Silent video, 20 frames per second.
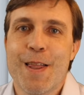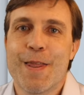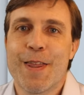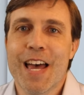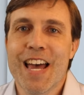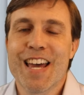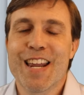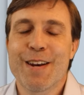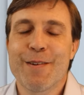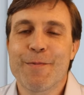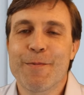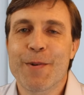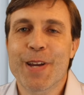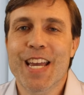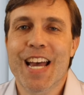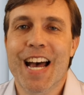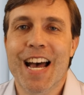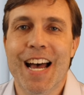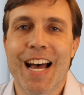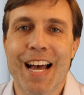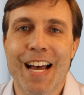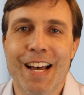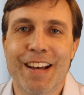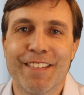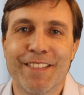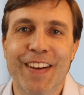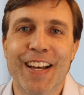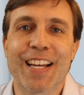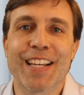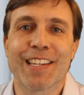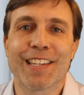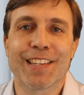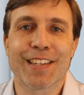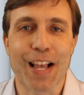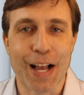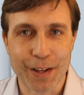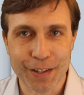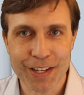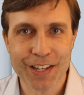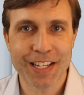Then we have
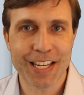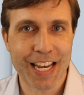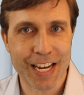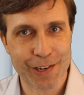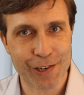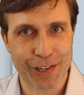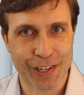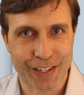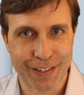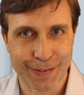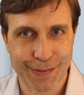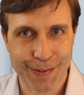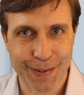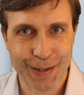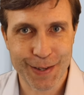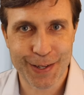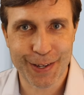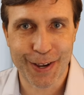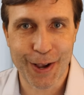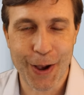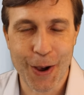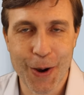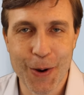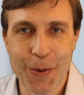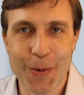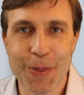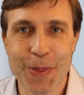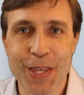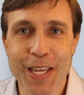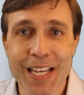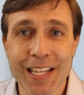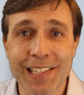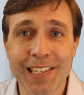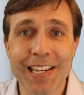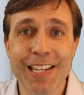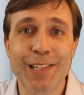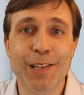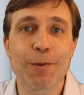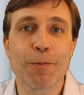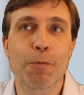salutations. So, this
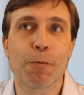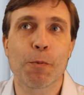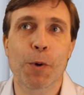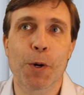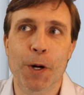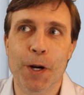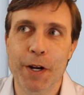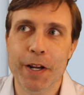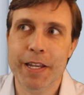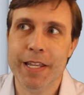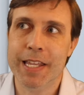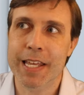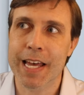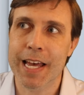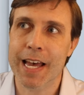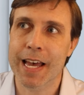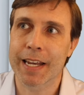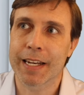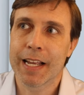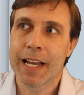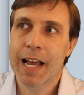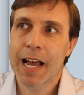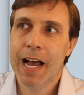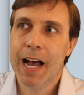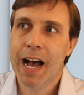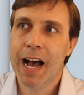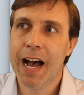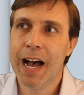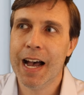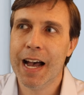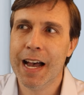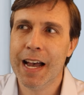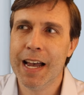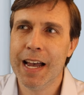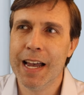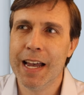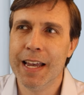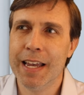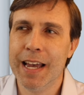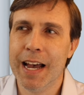is a word that
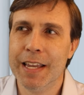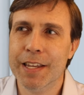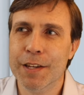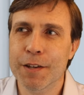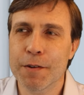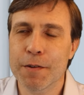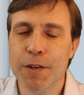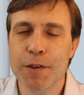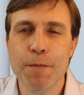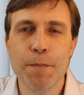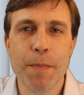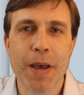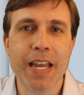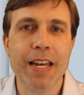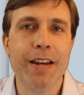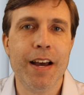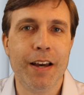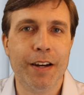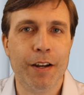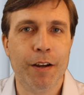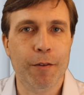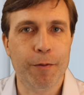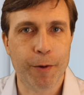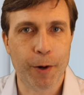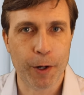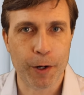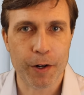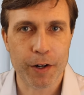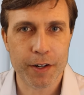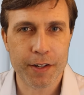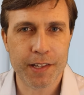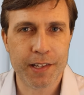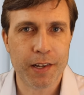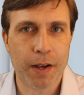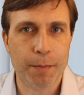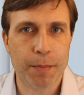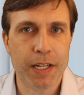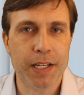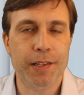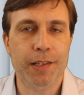I, you you may not have heard
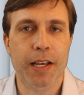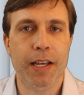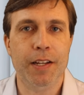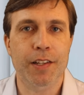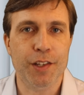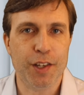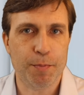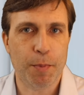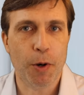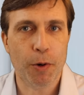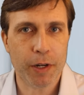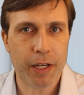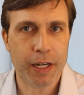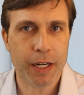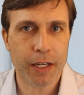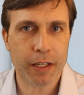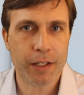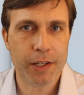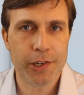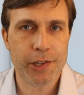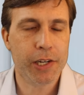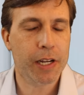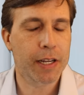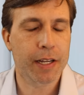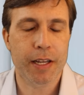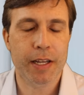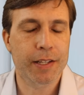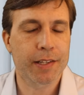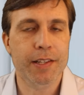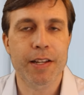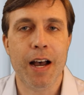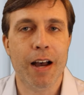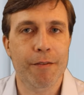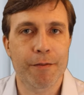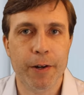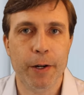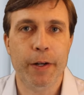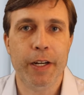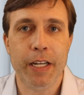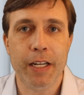somebody say in spoken English. It's not
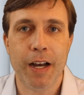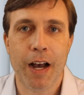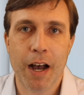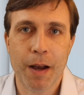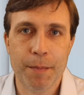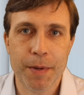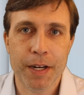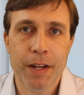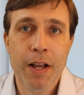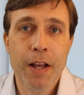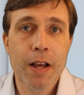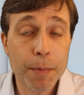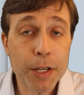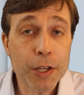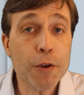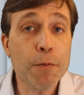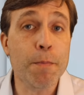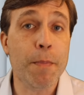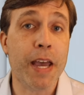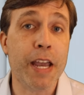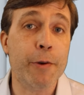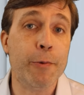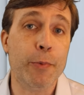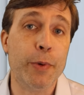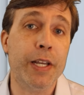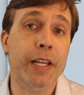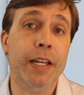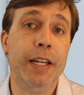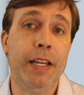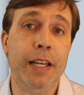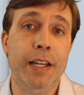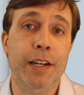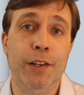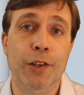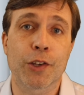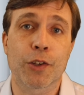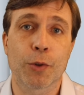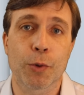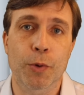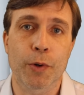very common, but you may read it in a
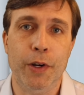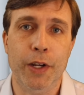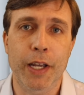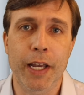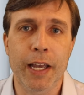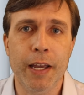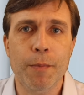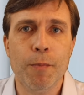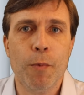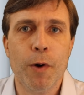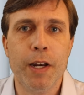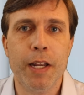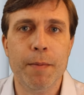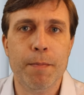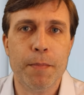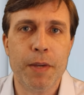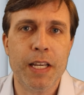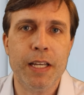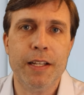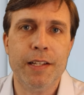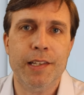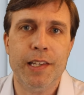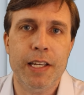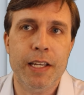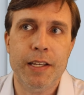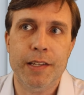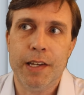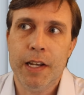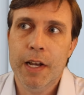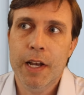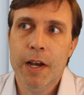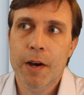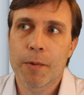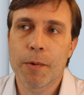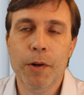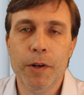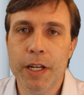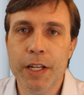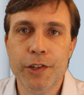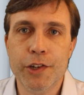story. And what it means is,
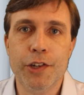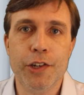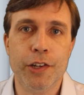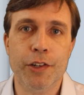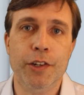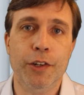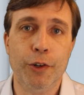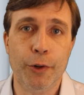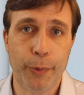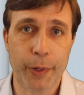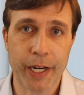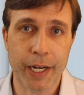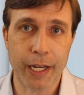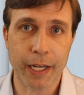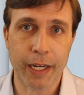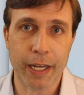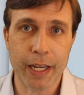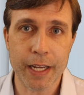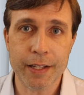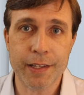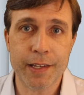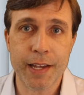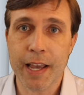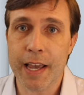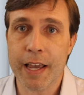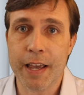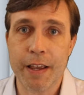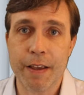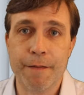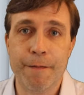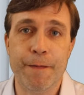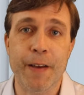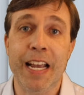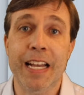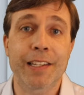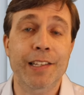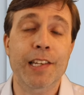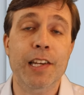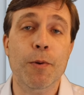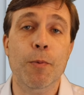well, it's just a greeting. It's a
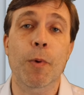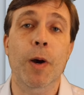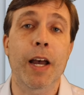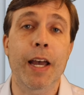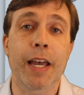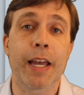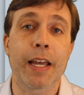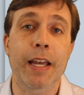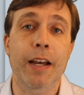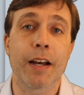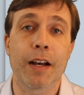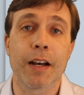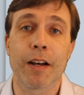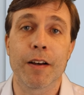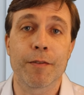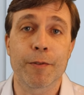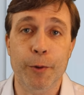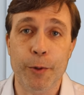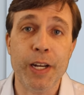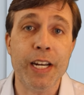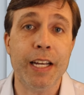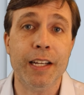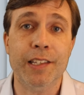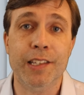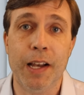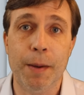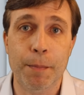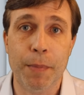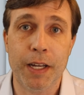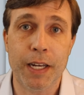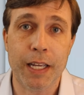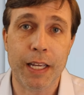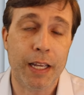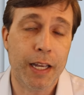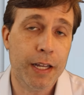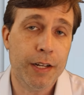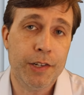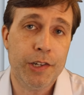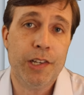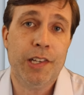fancy way of greeting somebody
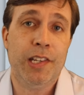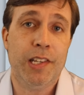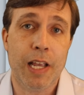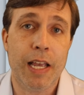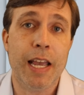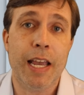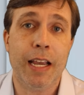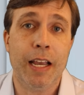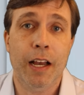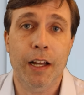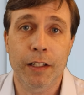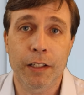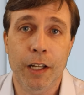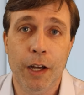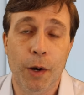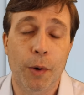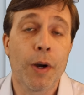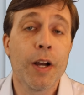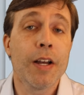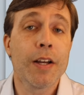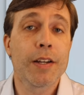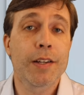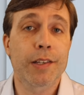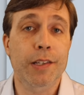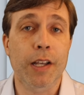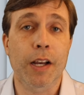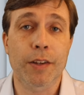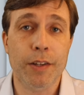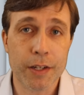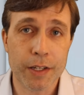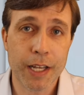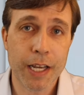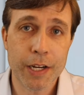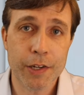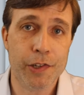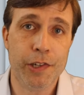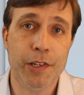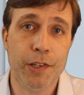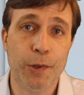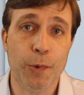and just saying hello,
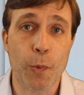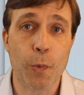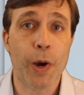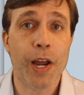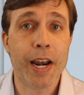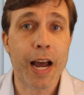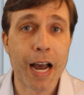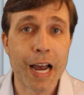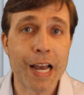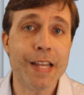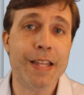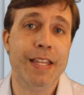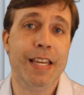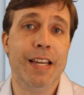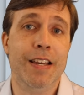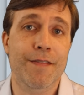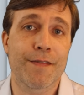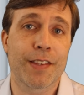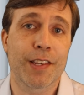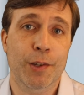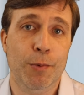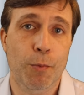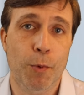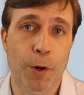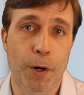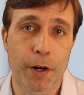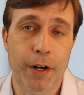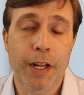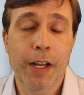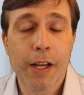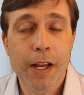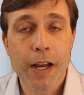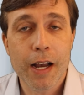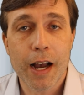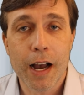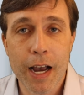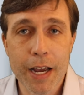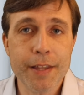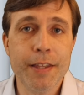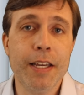salutations. When I think of this word,
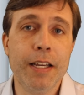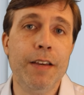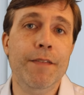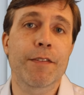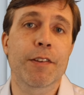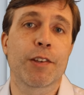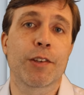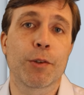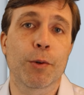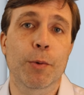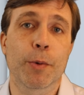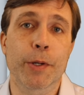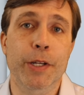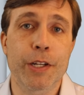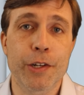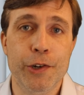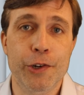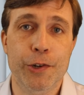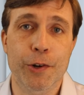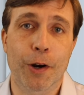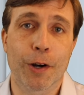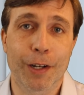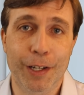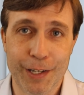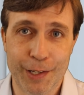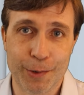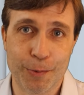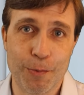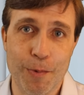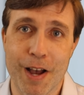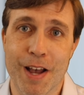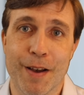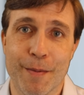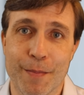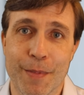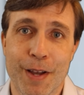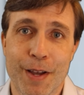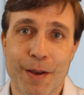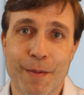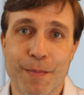I think of the story Charlotte's Web
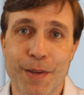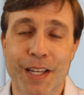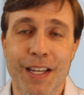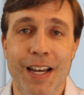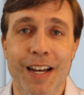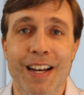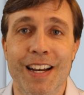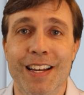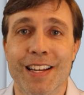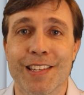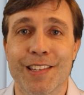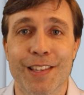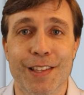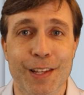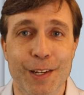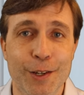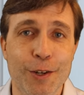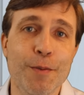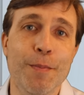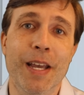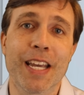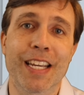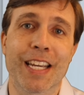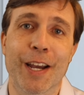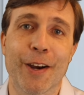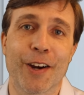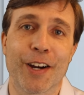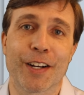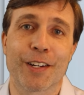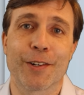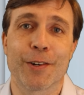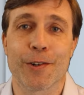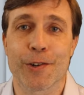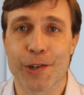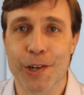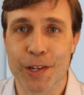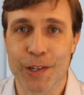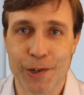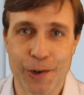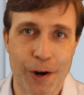because the two main
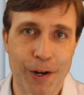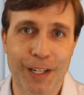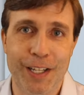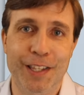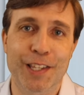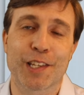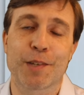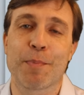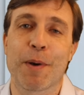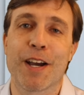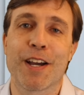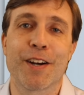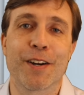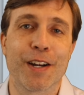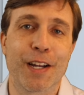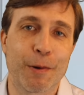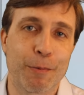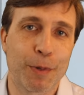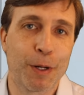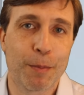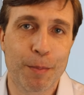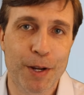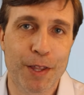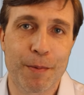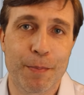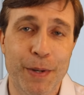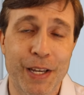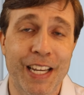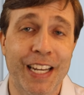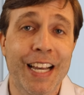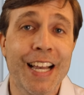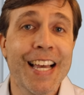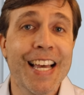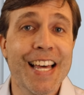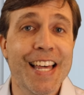characters, Charlotte the spider and Wilbur the pig,